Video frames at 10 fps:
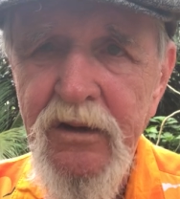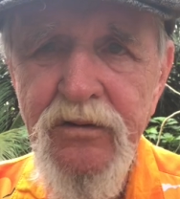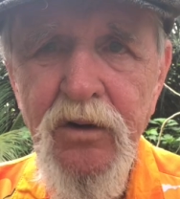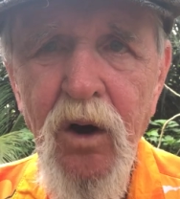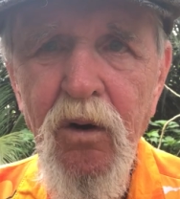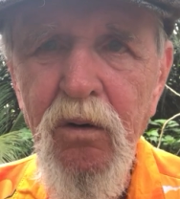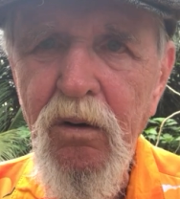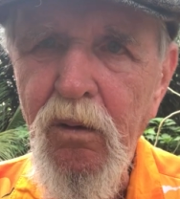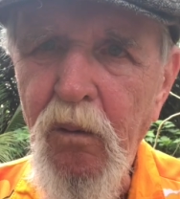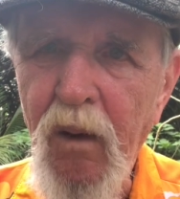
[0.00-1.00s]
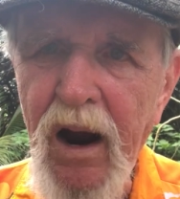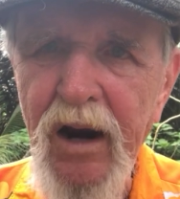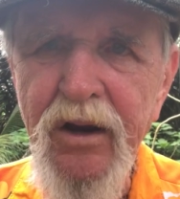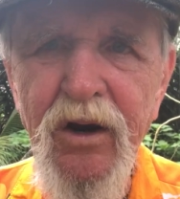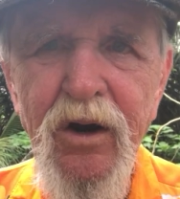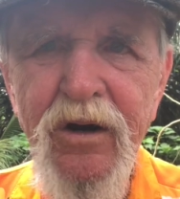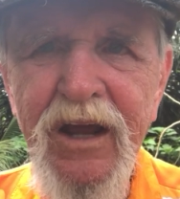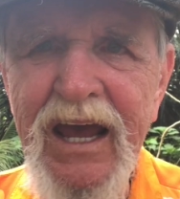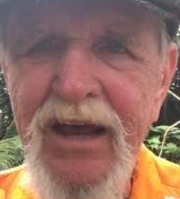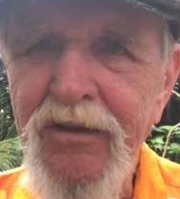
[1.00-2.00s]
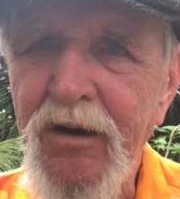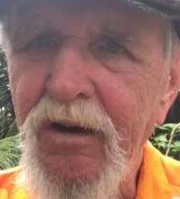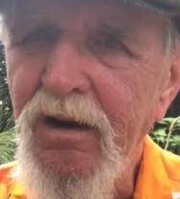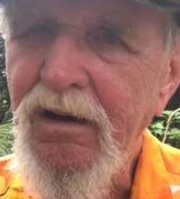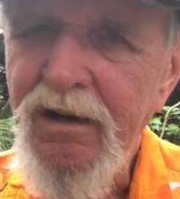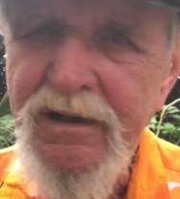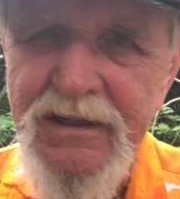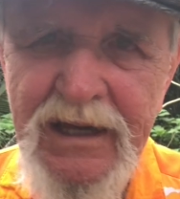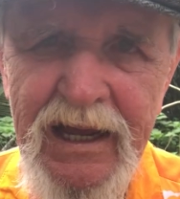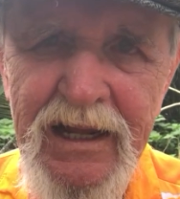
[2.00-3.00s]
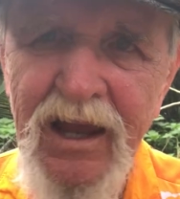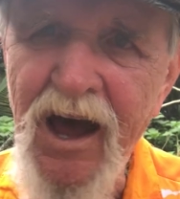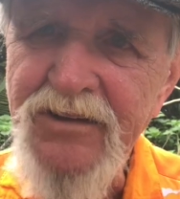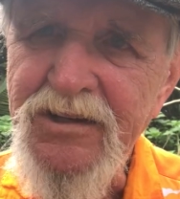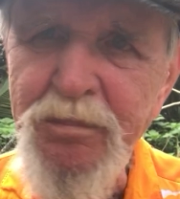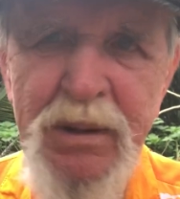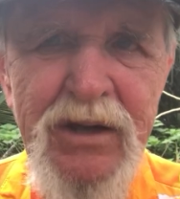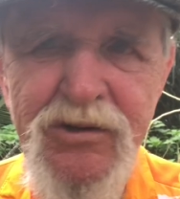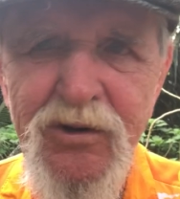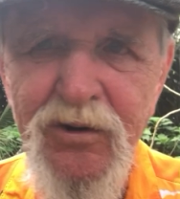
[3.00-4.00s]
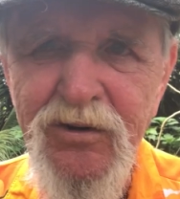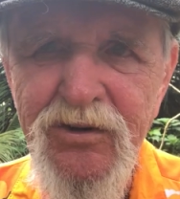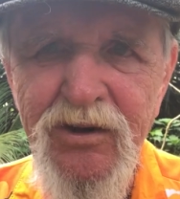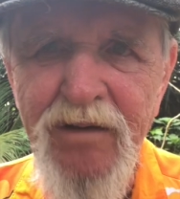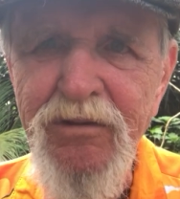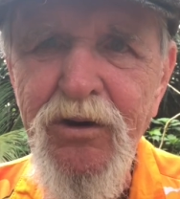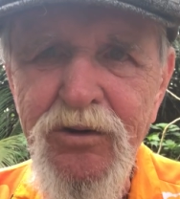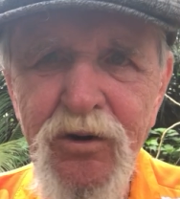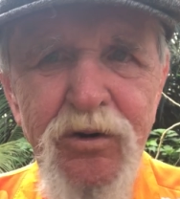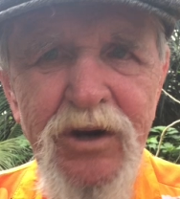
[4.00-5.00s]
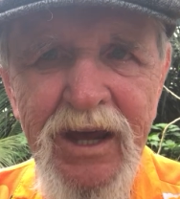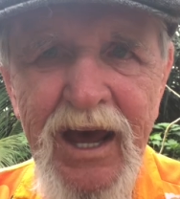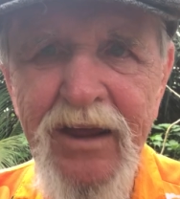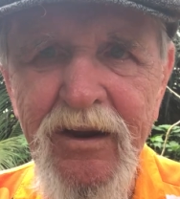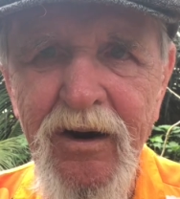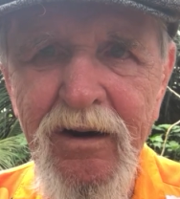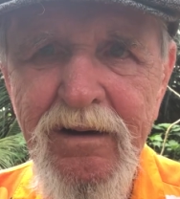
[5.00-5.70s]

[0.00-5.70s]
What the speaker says: So while you're together, take lots of pictures of you two together.